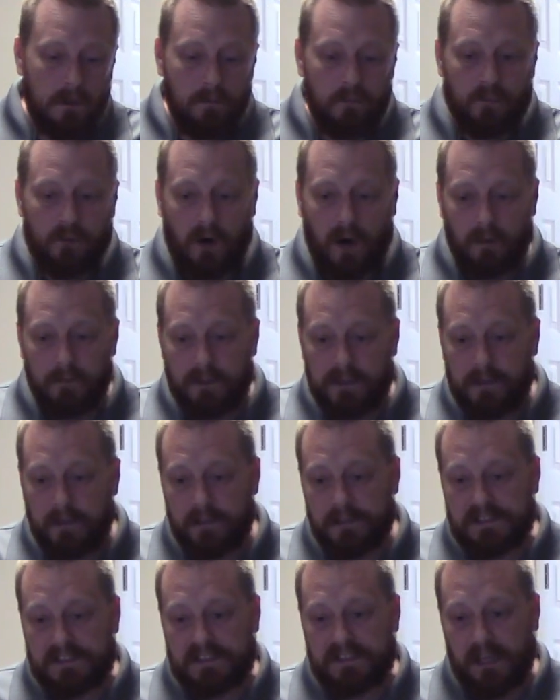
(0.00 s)
Probably
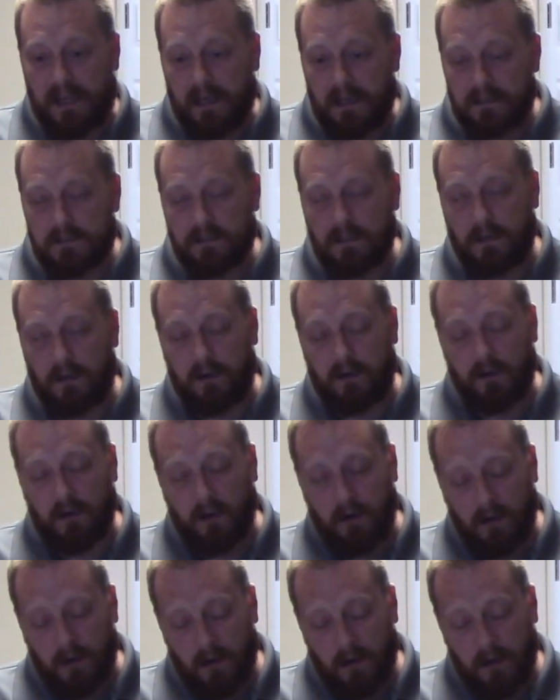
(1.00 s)
gonna say it's
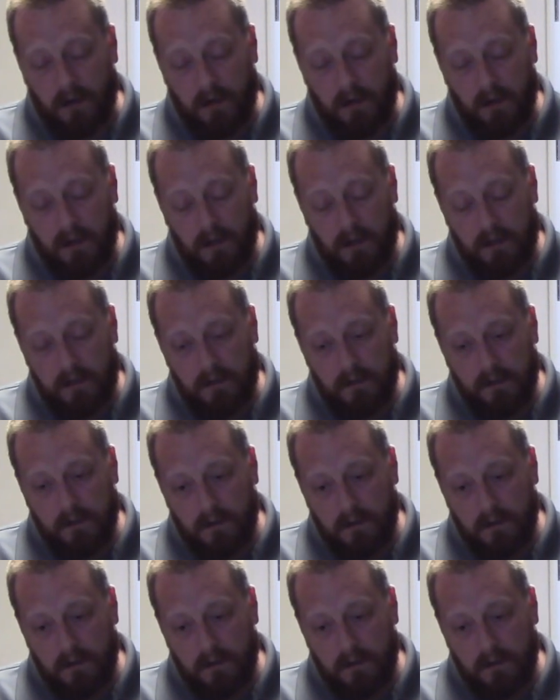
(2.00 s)
good.